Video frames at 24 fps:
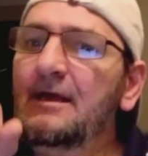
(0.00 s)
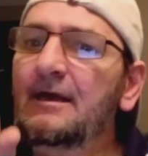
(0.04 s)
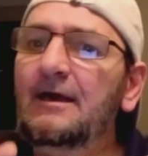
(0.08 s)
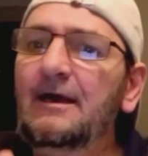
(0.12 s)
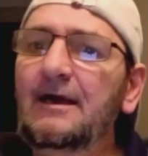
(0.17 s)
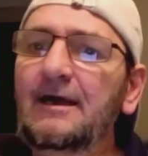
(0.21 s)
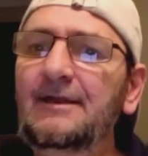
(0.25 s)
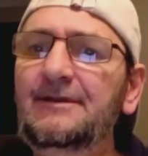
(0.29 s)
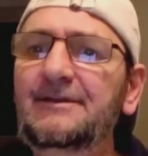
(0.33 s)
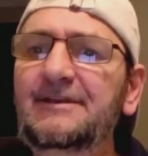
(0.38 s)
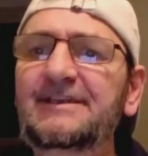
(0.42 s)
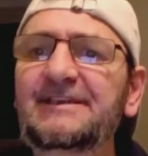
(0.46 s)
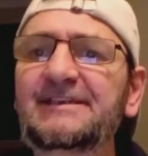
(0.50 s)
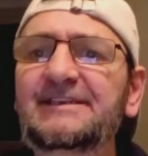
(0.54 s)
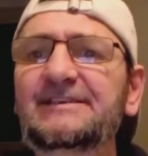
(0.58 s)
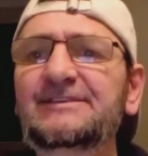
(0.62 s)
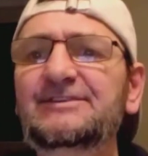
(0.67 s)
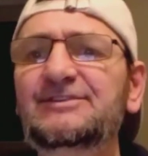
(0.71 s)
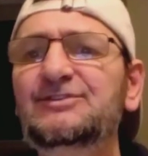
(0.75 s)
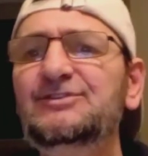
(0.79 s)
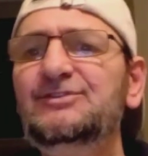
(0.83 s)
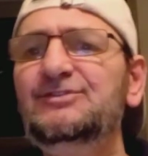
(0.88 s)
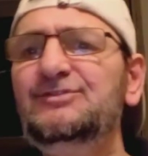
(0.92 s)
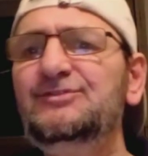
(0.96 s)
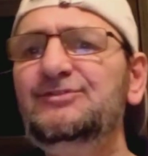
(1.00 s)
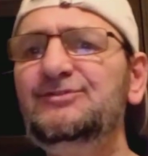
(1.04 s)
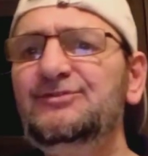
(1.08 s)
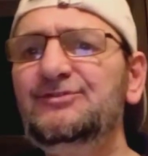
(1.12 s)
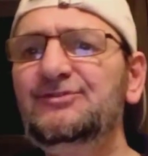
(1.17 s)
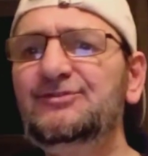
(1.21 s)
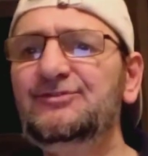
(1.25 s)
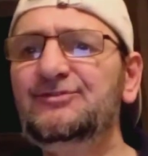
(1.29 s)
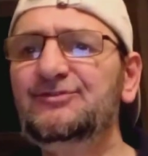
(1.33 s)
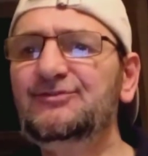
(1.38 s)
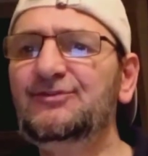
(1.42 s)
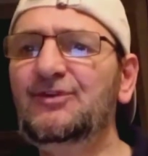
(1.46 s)
And he
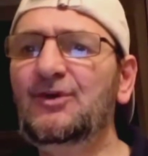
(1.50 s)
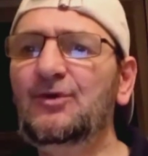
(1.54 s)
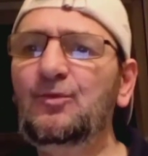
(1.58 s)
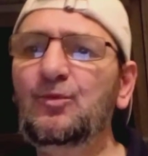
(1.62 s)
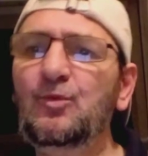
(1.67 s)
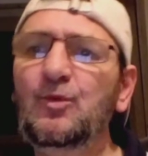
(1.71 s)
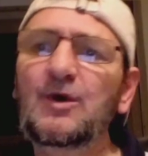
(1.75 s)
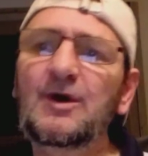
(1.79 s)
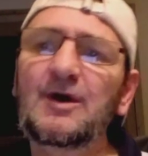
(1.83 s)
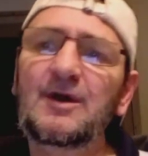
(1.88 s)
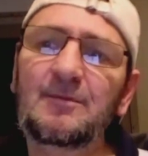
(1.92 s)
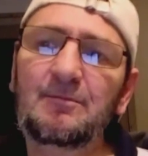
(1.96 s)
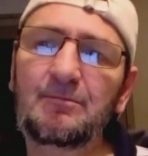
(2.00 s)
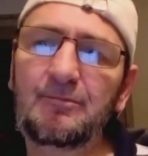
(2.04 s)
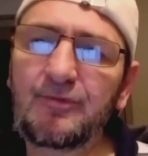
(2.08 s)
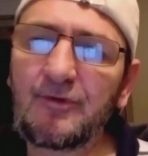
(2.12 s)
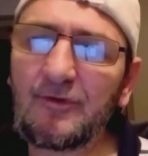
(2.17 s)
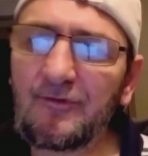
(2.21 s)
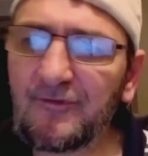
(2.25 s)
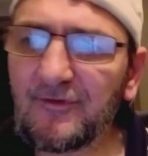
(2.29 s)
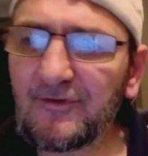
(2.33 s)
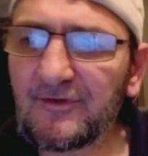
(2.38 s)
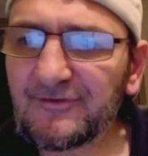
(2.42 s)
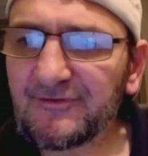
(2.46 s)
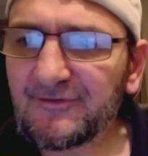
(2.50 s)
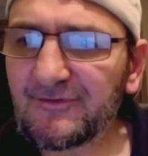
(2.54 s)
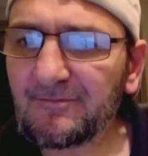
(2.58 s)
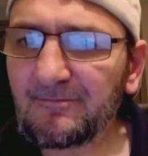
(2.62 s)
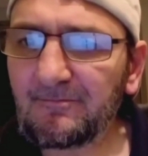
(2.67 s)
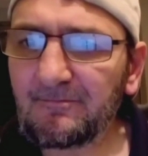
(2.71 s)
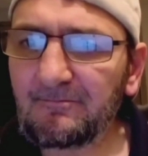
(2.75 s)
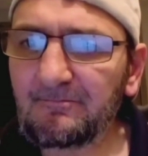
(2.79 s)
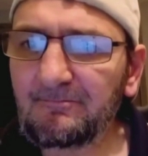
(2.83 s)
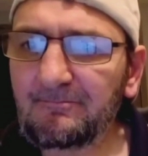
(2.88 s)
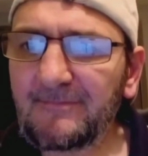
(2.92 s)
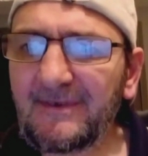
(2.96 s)
uses the word brothers
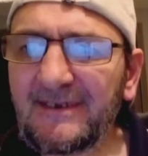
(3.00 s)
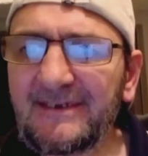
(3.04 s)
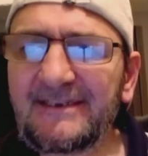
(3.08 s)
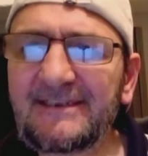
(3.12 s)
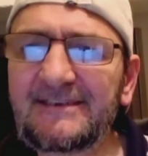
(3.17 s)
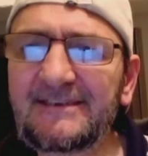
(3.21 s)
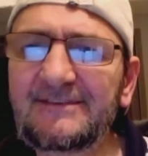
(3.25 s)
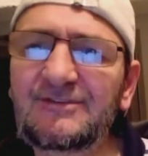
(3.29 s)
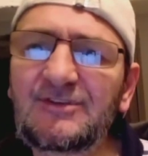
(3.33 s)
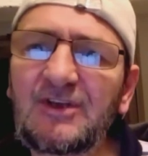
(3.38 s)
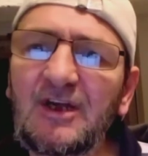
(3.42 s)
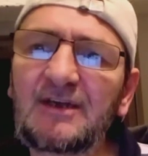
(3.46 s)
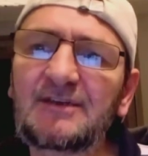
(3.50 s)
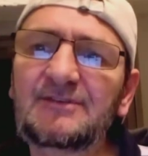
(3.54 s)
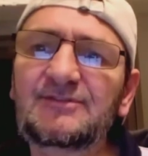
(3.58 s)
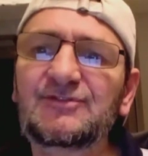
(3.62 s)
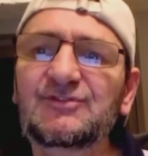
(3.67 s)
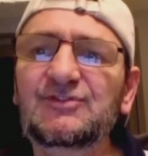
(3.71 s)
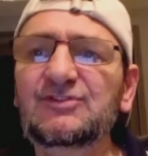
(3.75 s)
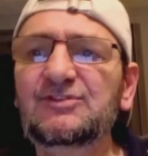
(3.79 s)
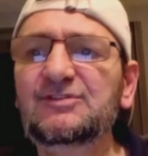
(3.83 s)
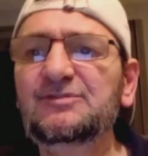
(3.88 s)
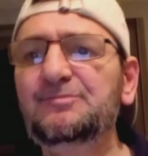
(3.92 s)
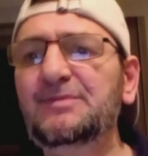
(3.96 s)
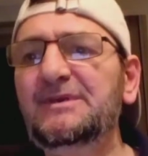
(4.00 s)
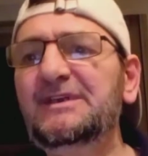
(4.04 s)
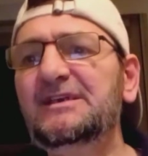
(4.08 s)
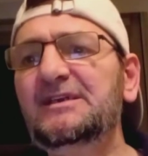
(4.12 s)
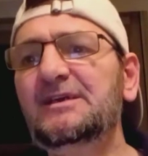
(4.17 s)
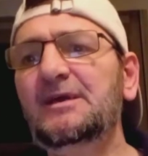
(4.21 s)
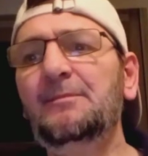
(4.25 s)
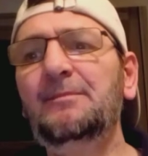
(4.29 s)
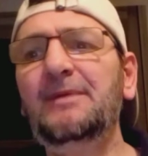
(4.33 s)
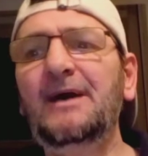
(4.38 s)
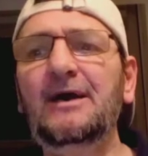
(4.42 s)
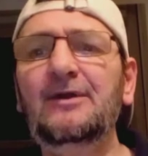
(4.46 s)
many times to speak
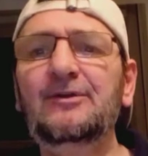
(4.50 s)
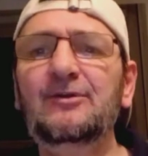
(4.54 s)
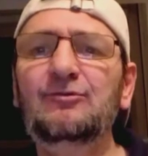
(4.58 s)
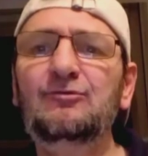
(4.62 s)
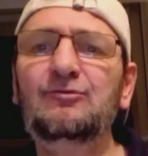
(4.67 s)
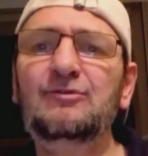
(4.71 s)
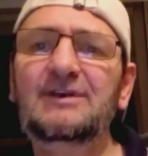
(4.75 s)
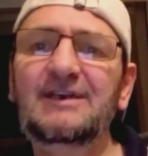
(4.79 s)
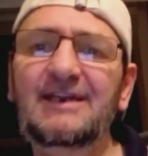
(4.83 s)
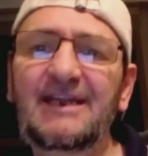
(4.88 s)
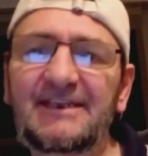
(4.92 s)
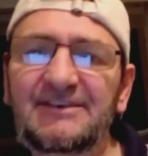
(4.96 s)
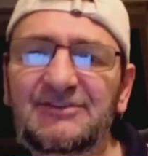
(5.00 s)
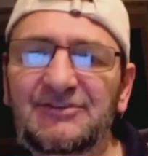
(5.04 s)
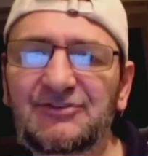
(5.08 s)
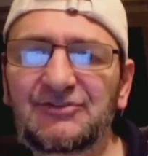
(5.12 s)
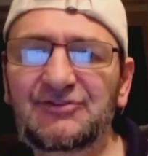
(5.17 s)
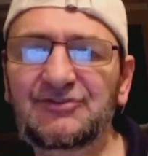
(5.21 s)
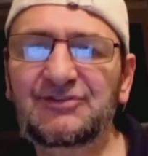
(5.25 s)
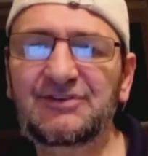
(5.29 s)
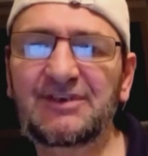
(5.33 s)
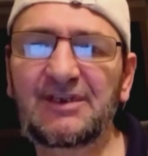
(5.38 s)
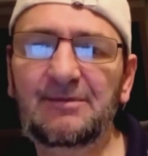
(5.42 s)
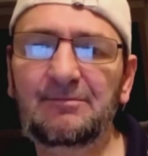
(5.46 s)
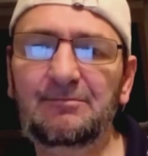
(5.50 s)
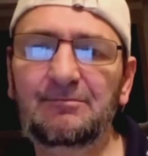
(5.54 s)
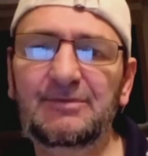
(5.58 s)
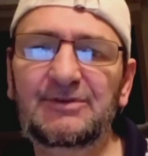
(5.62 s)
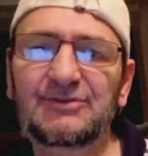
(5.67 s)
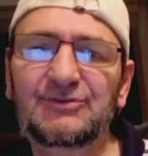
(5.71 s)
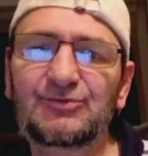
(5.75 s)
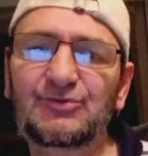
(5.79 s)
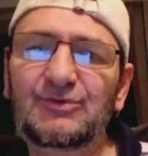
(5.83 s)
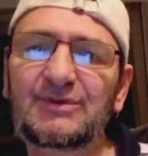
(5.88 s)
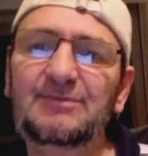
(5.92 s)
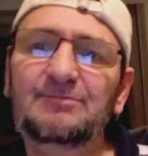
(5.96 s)
about the relationship
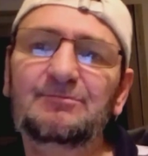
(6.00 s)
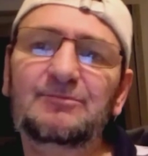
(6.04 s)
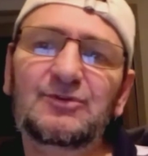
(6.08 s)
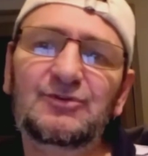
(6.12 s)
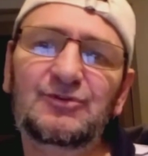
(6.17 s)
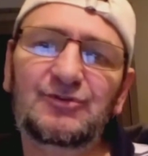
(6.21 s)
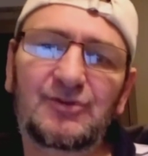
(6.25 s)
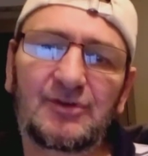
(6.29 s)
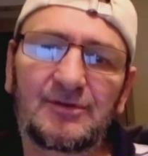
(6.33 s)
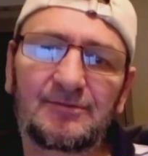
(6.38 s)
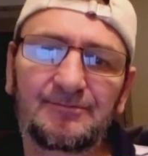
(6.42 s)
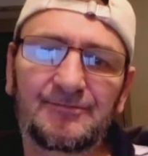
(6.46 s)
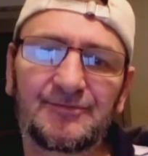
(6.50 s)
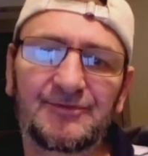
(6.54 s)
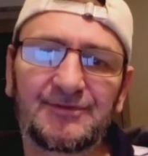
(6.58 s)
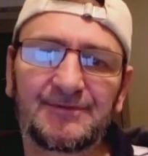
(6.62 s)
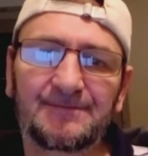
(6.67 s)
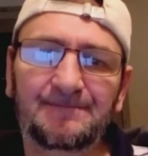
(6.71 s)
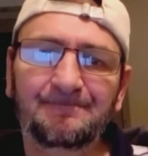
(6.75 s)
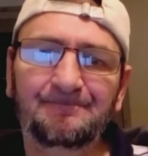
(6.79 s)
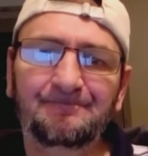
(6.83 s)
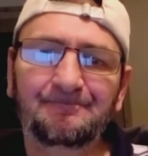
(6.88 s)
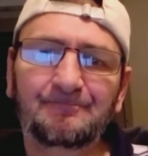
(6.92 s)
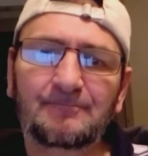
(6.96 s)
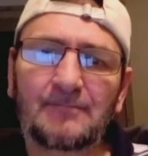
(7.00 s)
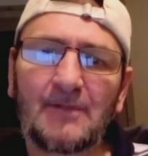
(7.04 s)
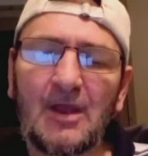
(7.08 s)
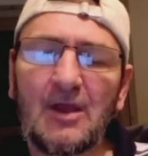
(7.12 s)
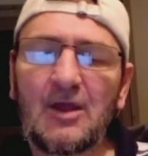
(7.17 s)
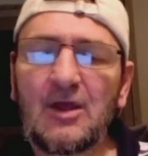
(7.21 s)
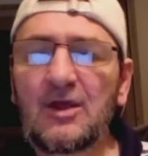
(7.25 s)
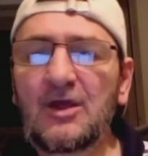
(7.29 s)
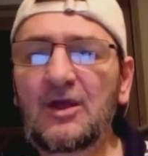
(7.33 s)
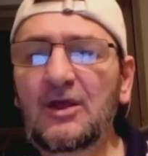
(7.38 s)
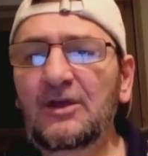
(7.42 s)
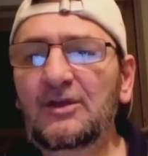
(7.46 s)
between Muslims.
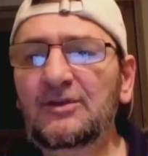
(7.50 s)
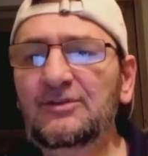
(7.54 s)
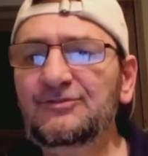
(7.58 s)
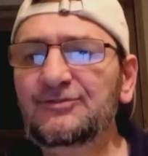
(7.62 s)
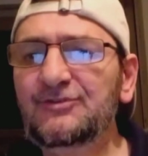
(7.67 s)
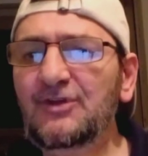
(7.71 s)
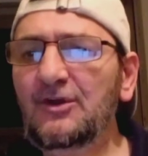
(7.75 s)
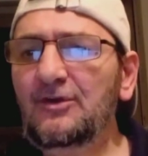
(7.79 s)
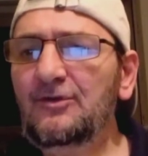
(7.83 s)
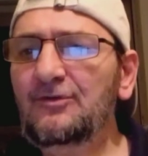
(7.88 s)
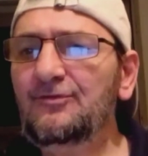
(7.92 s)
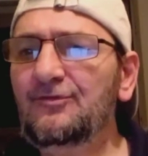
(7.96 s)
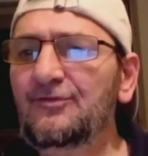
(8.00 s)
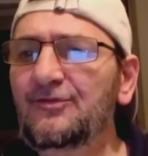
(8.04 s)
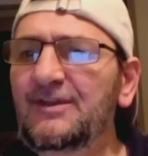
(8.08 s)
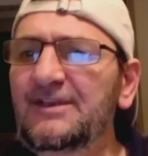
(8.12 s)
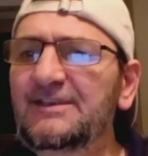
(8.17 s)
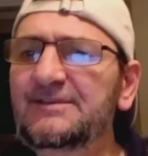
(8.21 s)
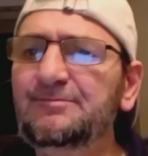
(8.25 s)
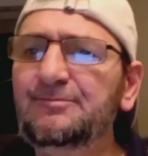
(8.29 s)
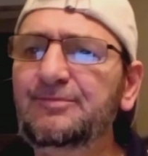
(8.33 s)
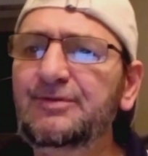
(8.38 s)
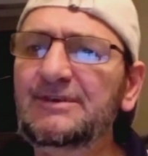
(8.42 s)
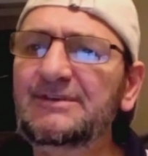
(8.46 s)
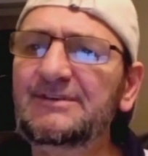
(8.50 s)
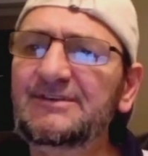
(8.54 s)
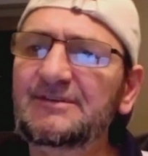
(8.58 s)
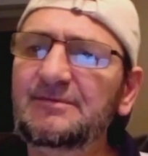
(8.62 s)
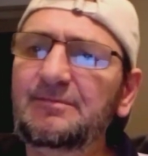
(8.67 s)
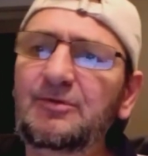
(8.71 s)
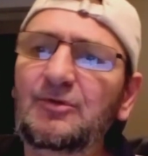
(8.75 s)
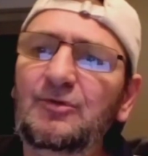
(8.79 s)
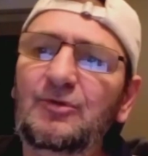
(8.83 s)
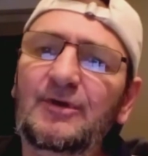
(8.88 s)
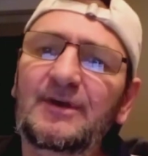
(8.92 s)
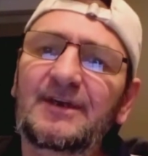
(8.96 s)
So this
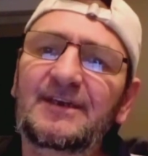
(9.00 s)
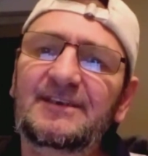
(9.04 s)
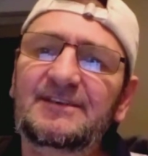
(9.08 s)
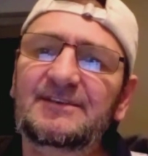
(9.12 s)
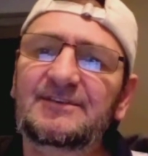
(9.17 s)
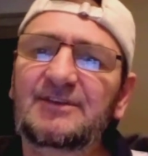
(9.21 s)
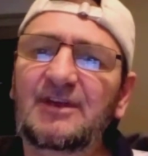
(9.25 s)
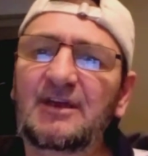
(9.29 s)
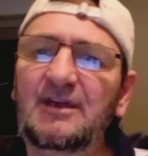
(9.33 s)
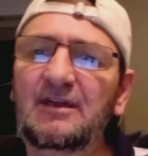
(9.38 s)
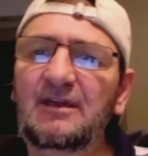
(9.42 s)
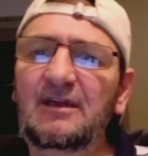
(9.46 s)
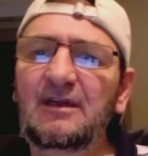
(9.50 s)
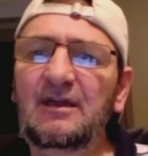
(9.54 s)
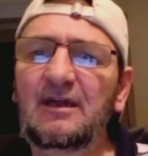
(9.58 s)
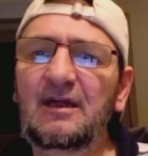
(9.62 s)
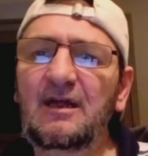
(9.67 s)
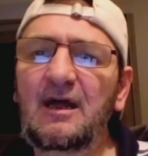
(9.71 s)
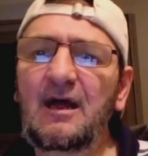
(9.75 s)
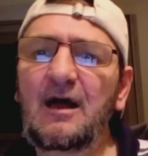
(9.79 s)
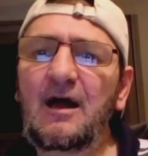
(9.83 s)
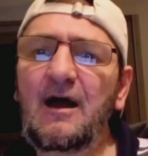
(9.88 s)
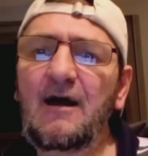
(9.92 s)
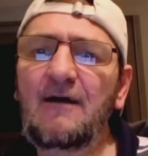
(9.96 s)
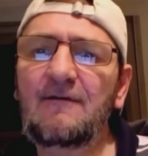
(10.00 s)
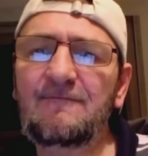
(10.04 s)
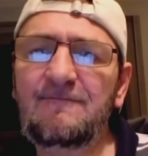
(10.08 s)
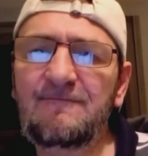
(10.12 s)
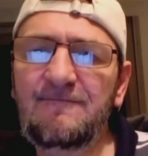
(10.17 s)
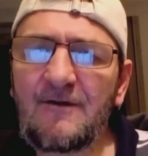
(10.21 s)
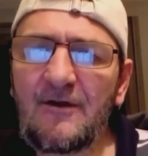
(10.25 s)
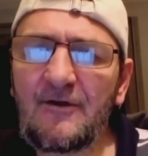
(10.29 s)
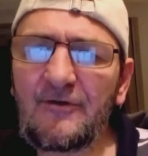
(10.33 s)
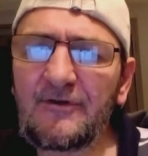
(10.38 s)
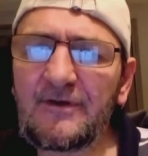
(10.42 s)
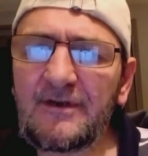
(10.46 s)
principle is a
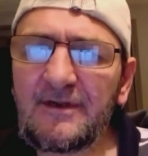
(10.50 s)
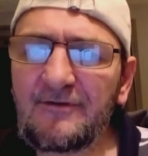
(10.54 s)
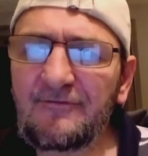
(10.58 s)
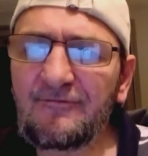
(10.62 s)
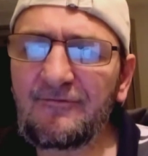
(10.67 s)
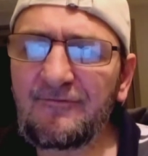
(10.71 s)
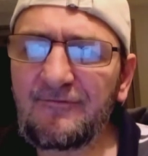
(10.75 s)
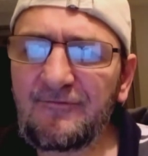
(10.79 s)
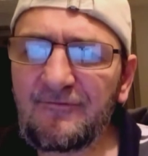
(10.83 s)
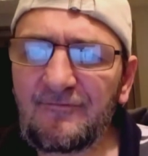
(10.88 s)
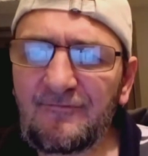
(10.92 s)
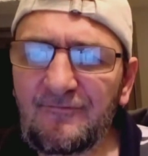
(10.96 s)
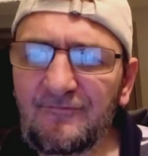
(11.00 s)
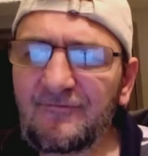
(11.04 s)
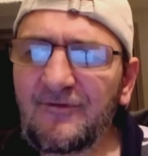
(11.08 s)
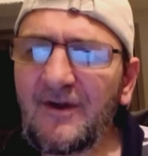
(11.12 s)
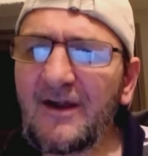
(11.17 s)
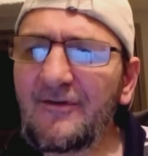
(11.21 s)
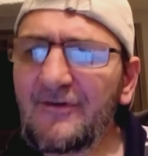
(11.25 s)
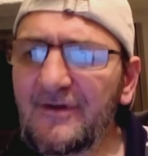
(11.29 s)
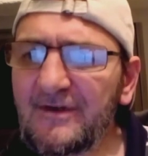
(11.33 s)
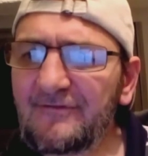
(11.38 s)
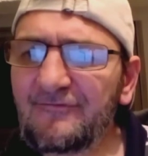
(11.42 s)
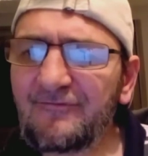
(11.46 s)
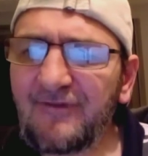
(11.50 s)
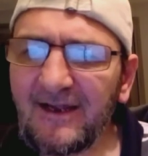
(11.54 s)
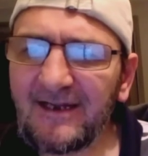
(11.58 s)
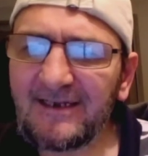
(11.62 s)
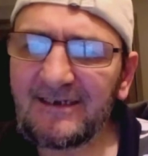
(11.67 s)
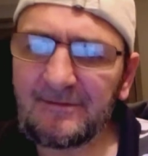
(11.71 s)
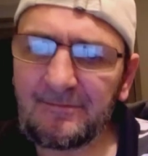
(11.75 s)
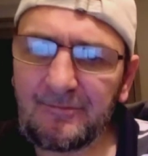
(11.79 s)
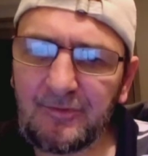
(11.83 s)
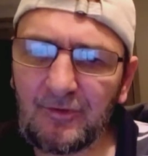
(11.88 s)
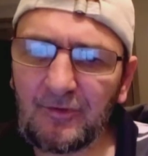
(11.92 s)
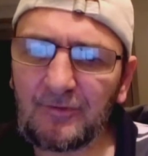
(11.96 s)
very, very
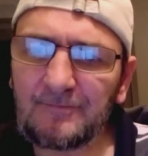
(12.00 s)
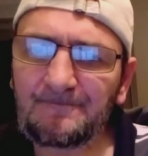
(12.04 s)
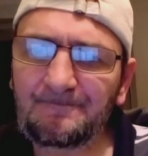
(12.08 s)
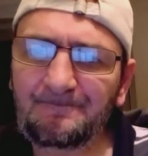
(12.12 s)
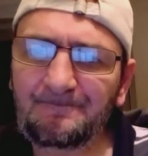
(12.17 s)
valuable